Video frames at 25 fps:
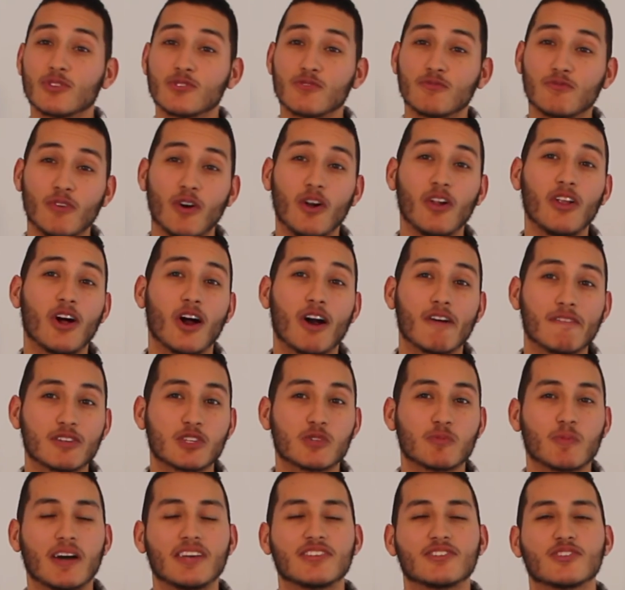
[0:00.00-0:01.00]
those fall
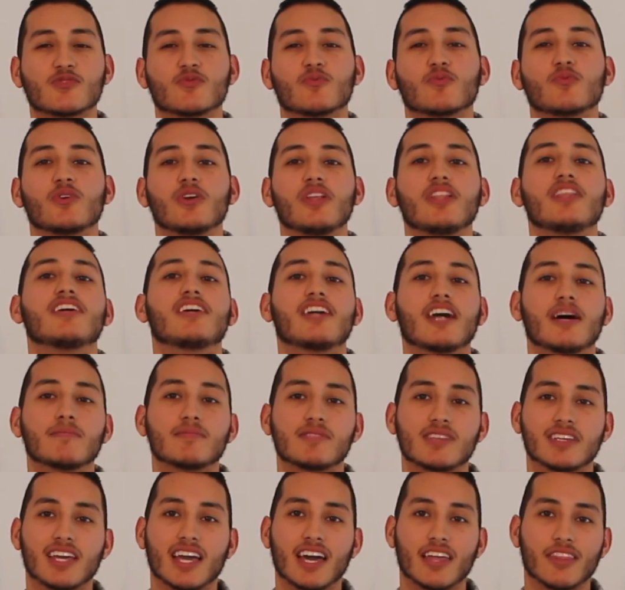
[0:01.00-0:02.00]
harvest spices really
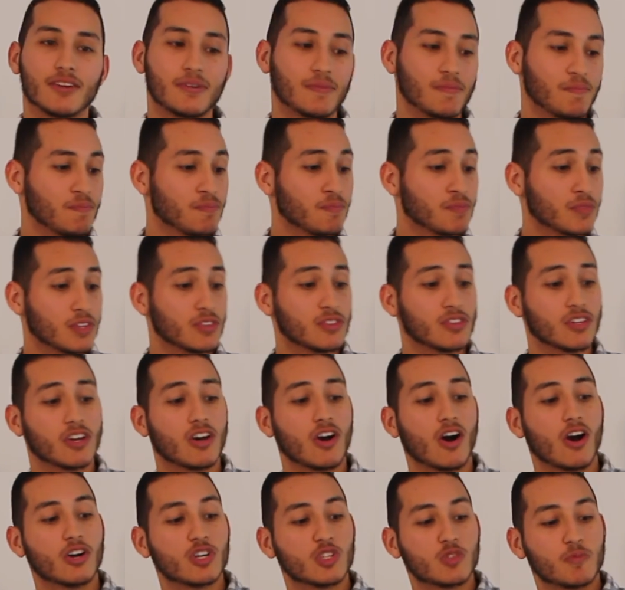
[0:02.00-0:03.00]
come together. The
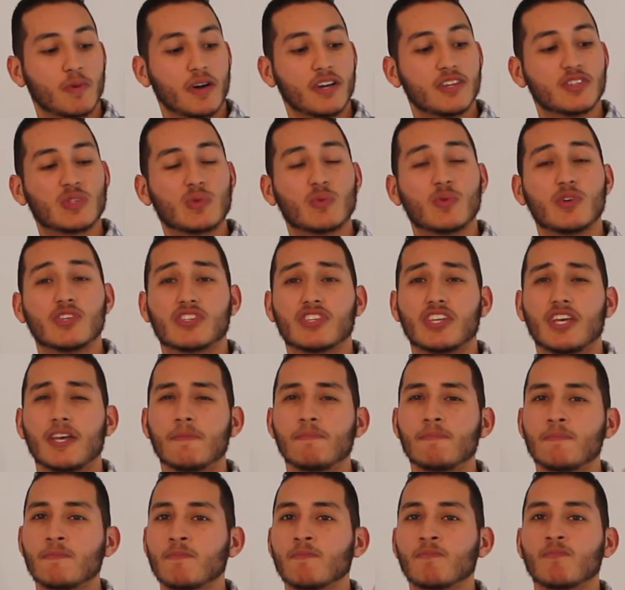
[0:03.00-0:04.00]
Gaur Spice
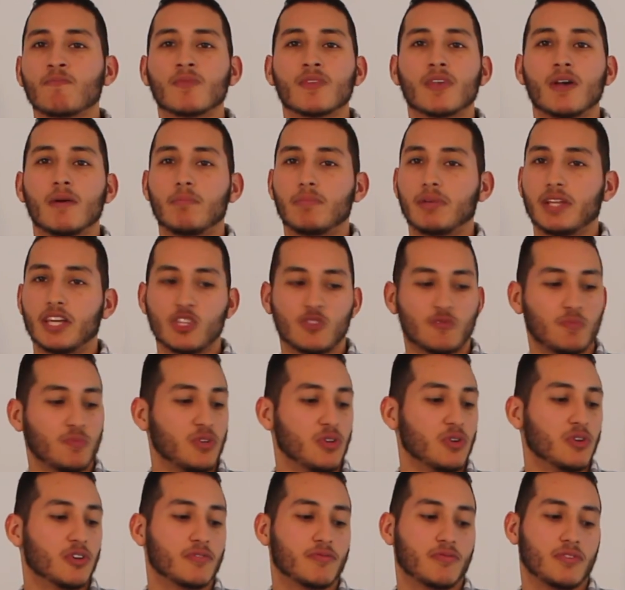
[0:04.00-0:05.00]
whiskey plays
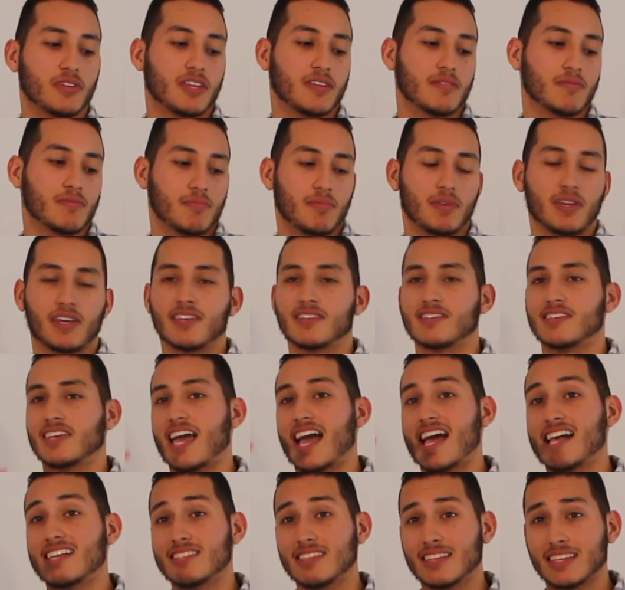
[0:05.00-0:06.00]
beautifully because it
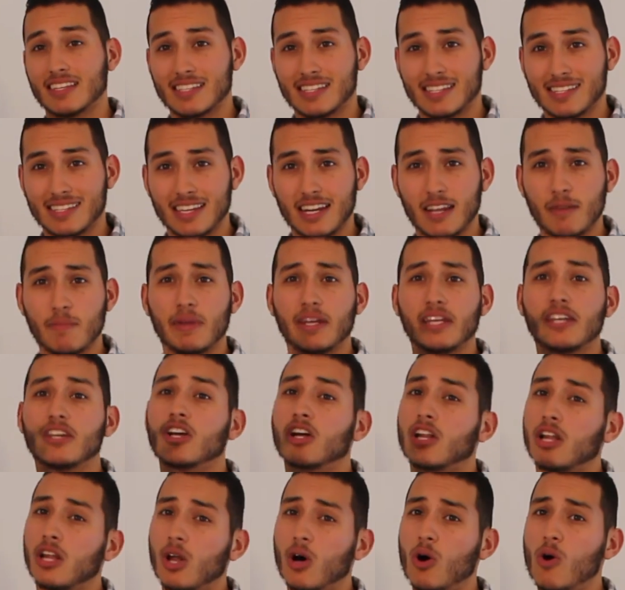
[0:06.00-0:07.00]
has that cinnamon,
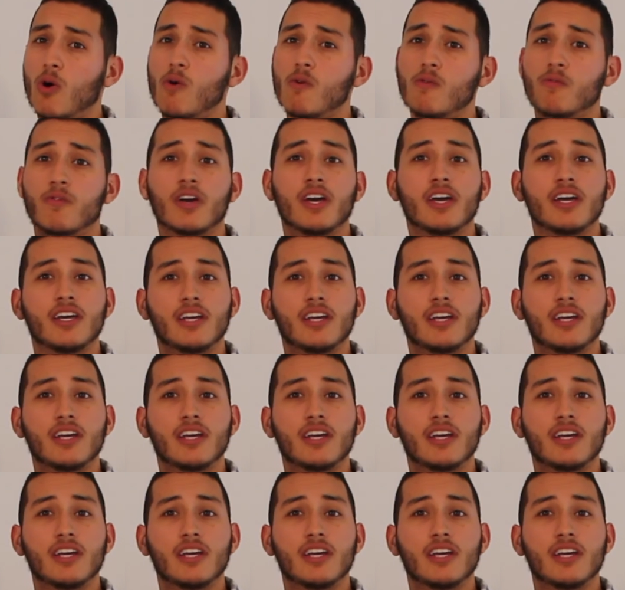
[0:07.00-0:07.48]
clove,